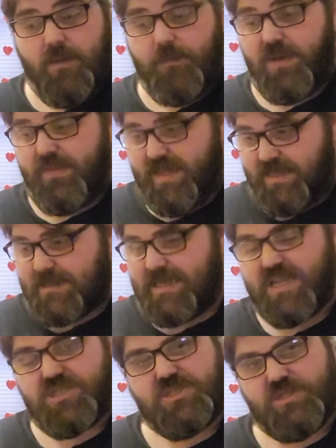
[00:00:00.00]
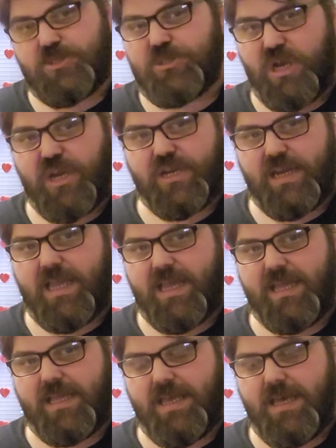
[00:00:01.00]
But this section
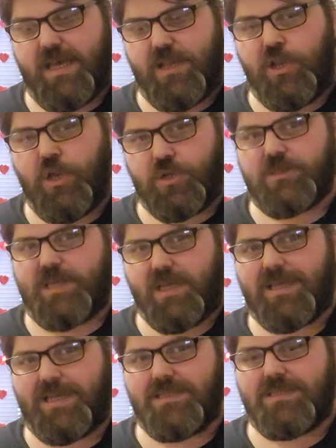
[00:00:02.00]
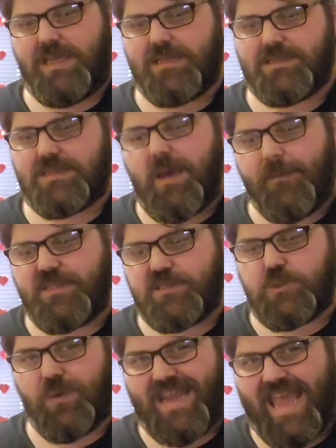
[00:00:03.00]
certainly looks like it's coming
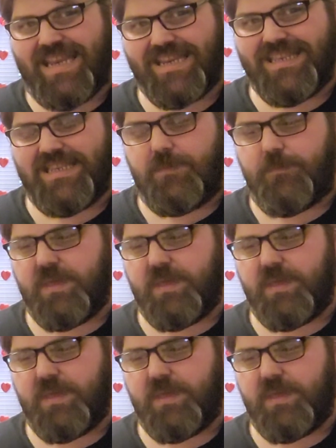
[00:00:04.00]
to an end,